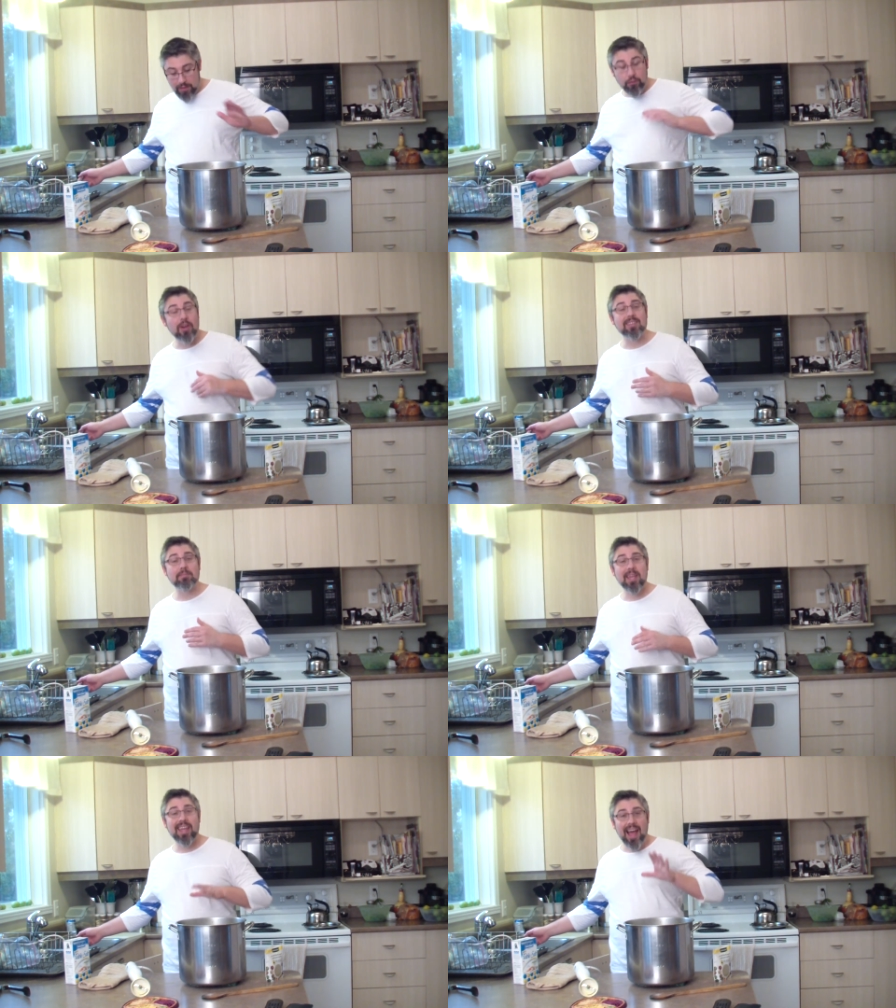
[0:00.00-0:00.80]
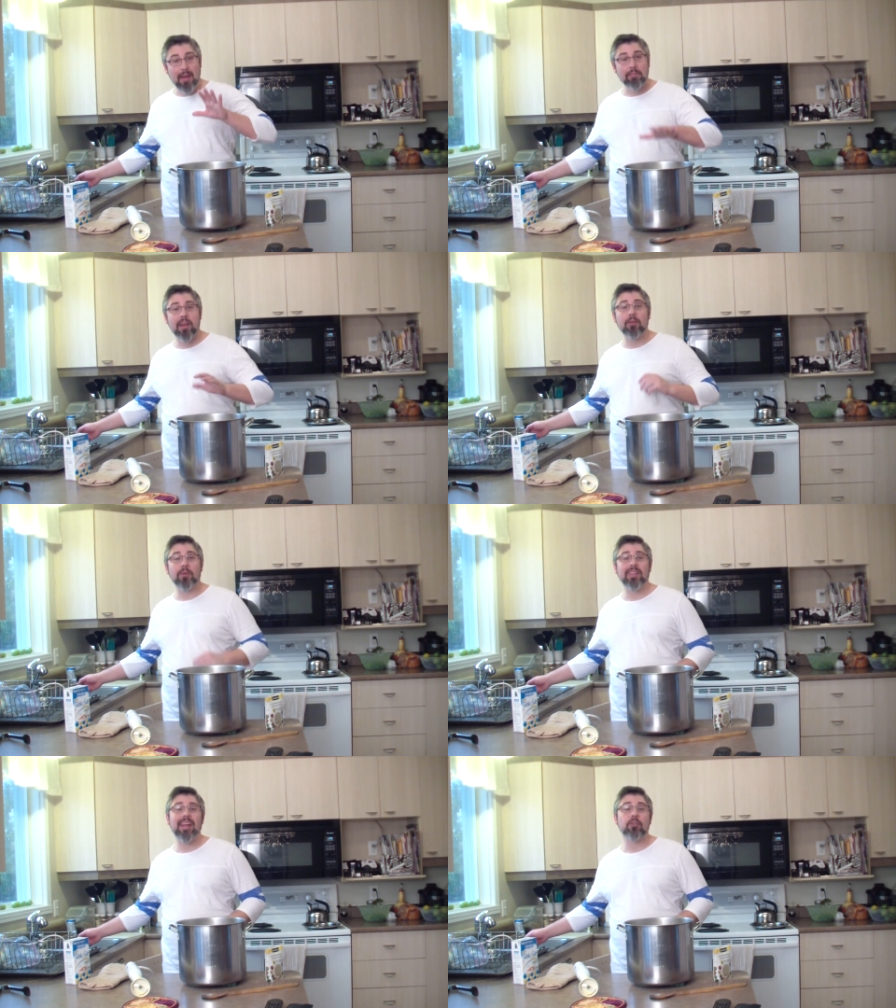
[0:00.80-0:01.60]
if you ask me, I'm done
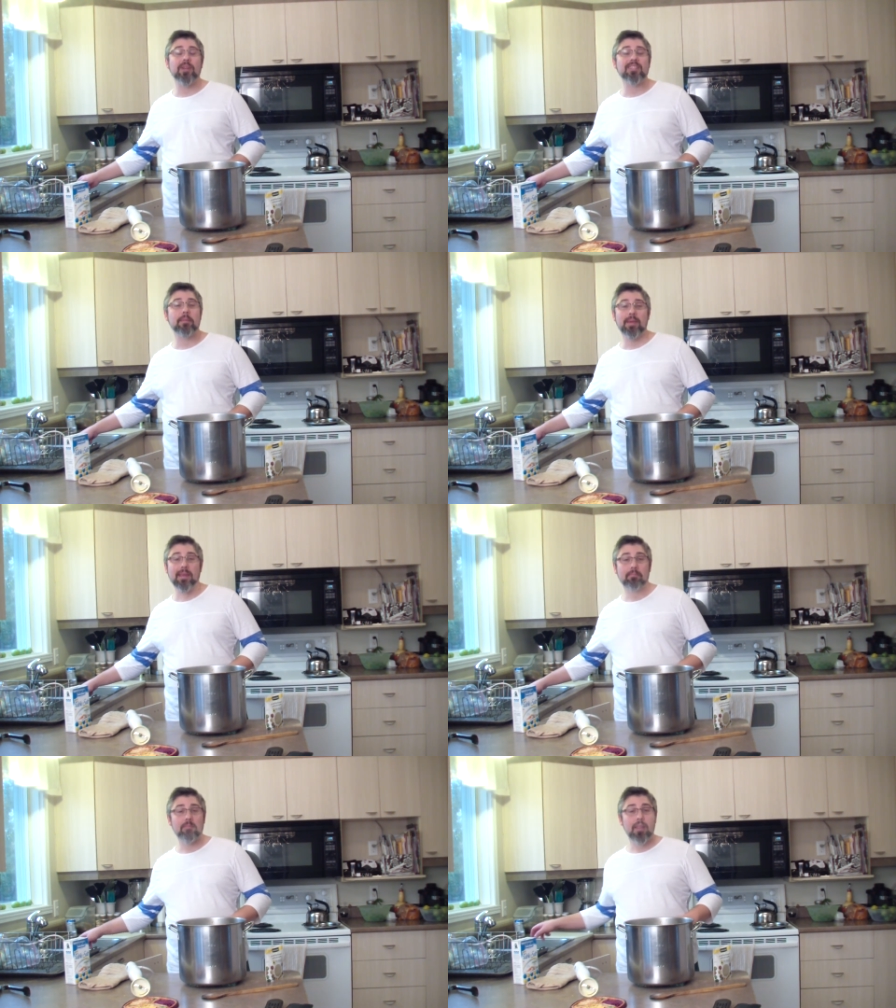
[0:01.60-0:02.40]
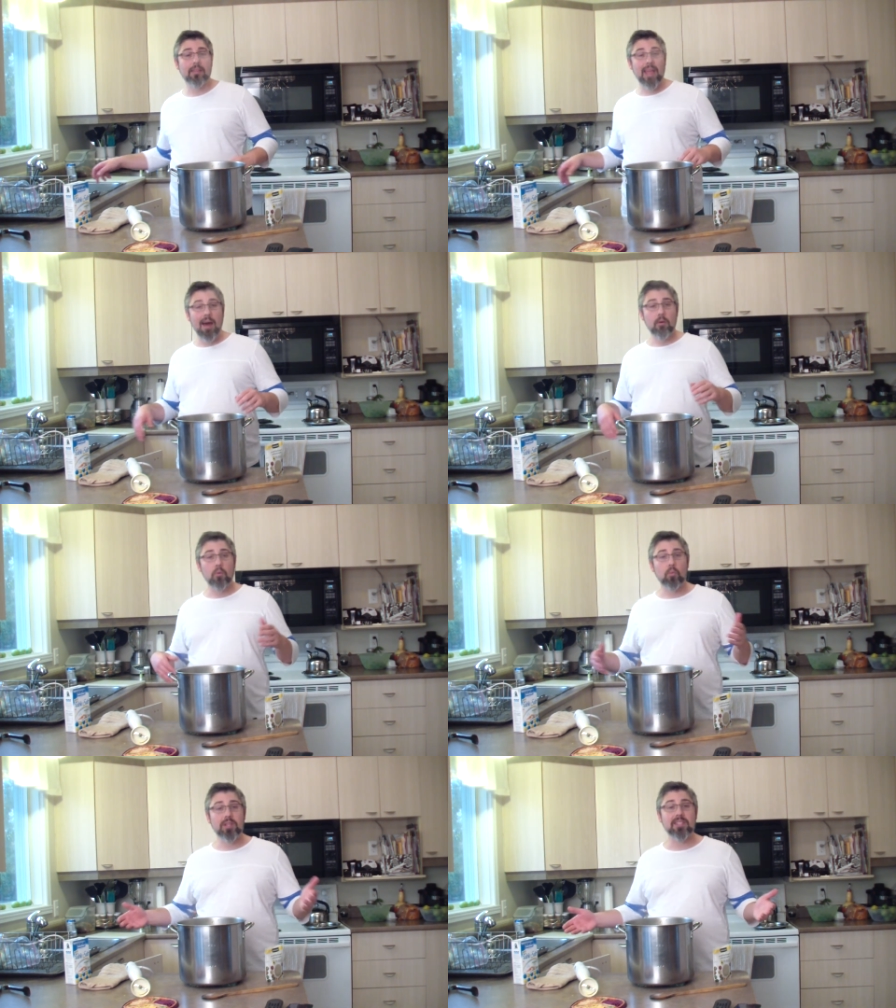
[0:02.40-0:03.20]
with that recipe. Now,
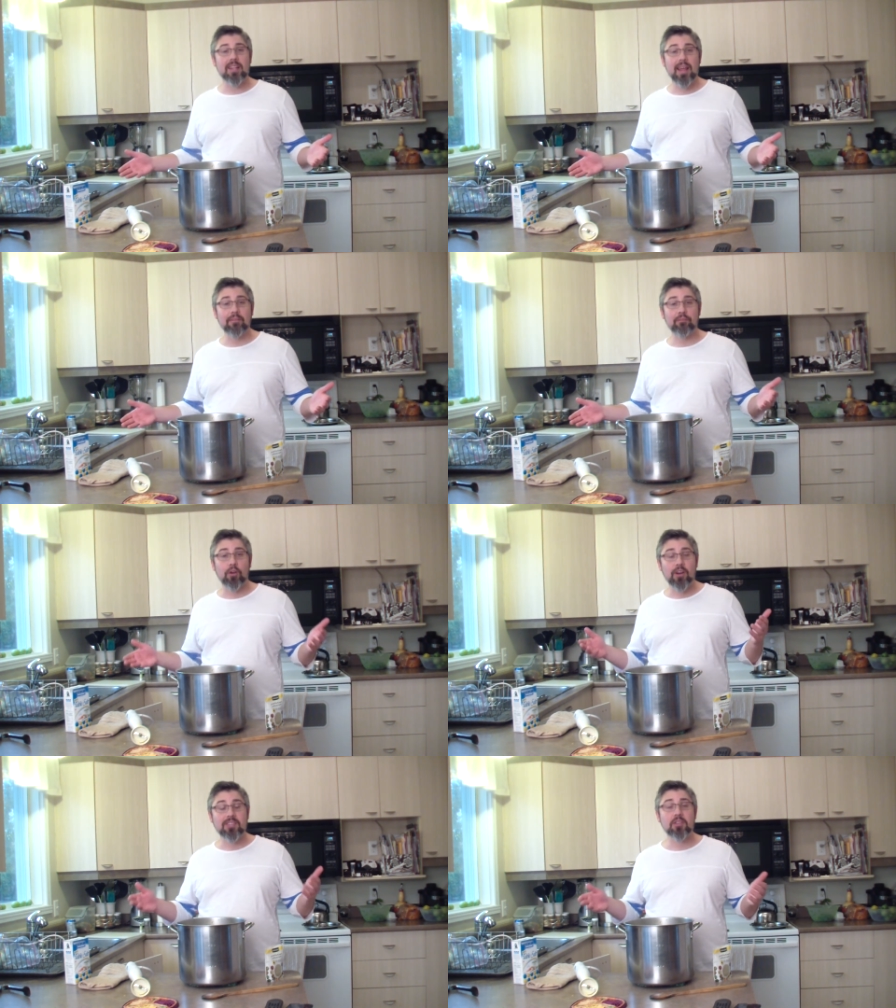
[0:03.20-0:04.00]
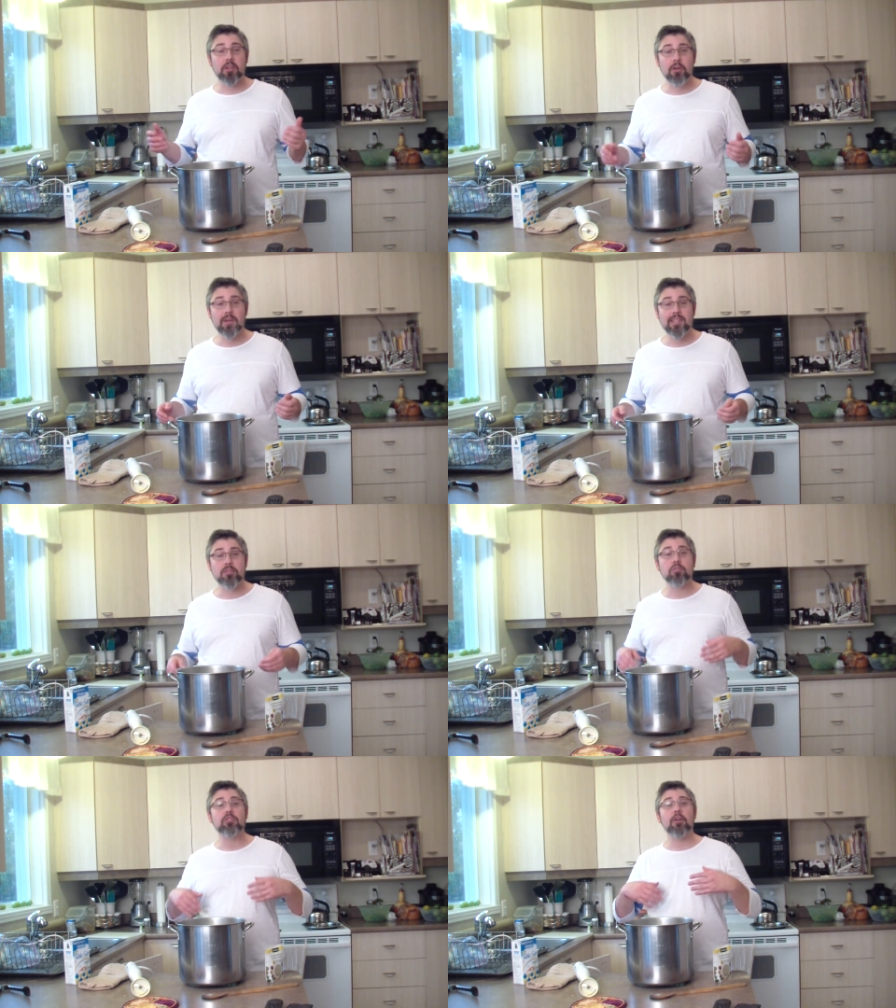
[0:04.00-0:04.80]
what's left for us to do is
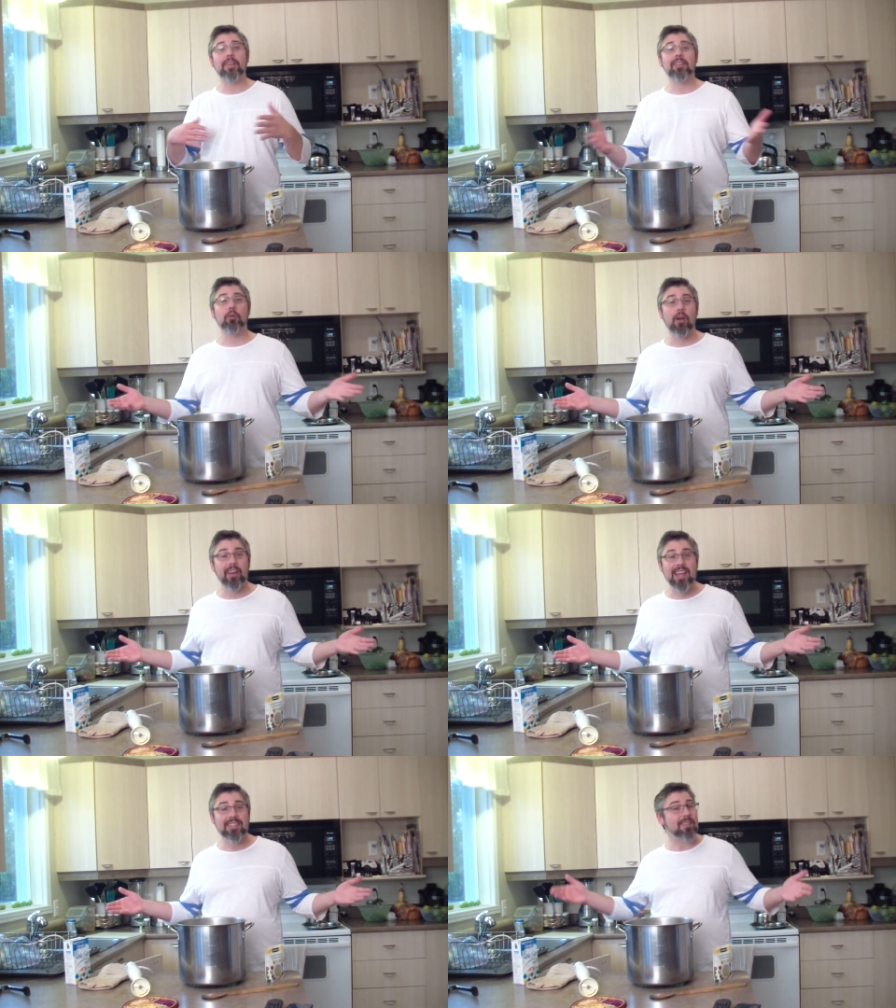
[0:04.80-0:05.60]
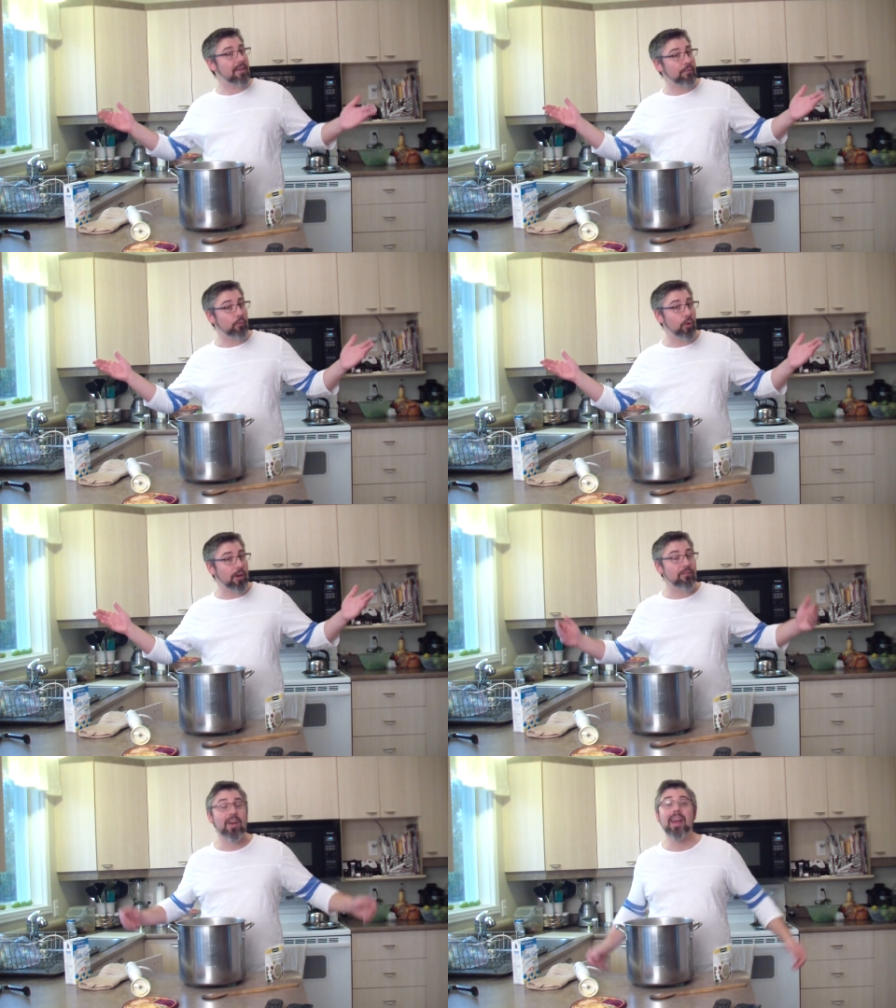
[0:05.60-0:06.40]
to serve it to our guests if we're
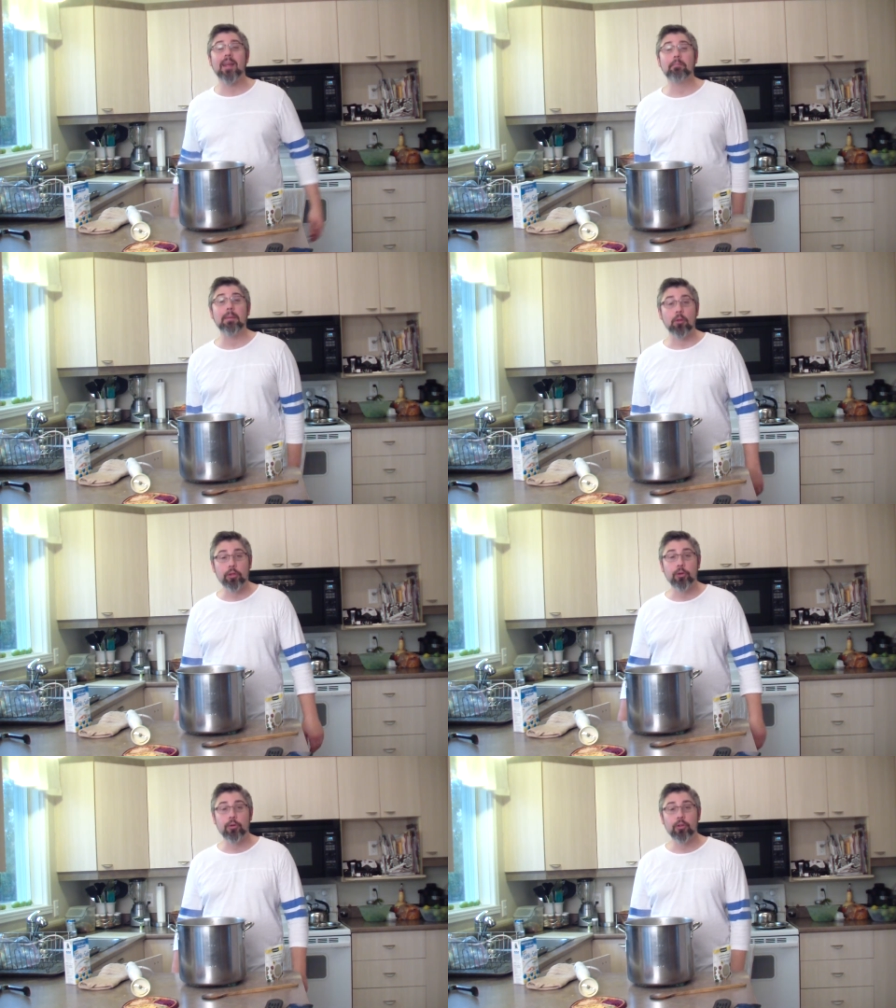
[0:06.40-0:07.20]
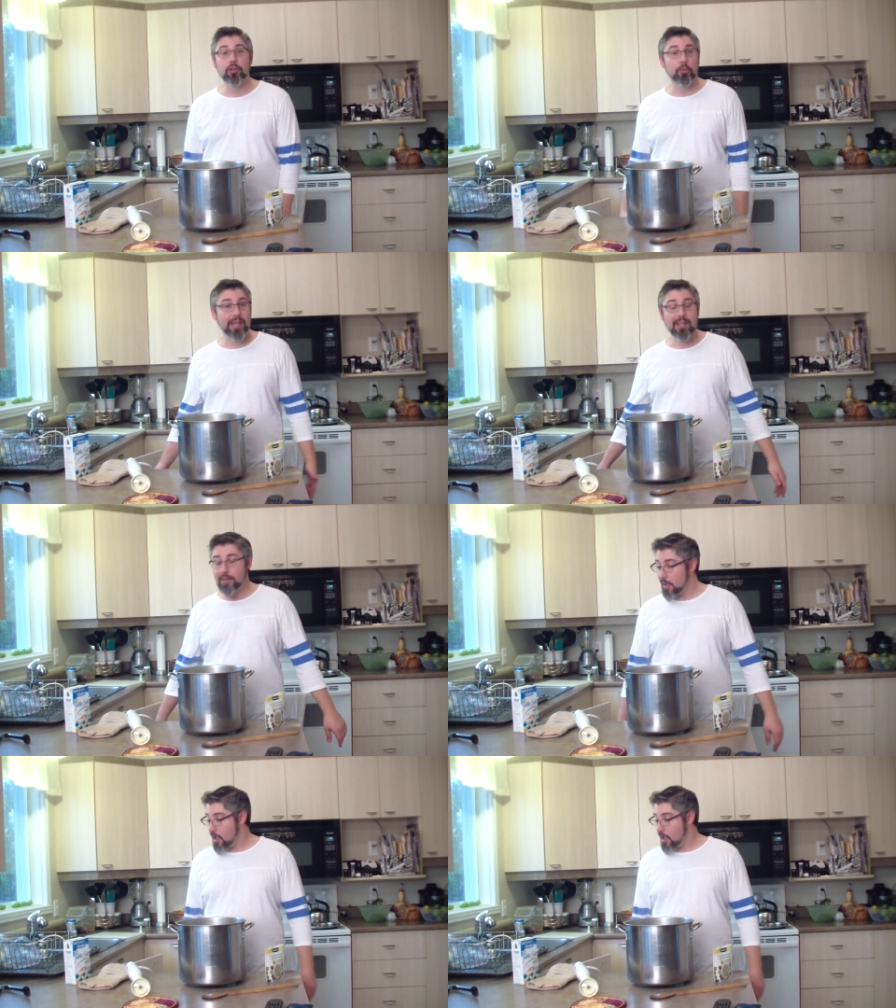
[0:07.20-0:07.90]
inviting people to eat.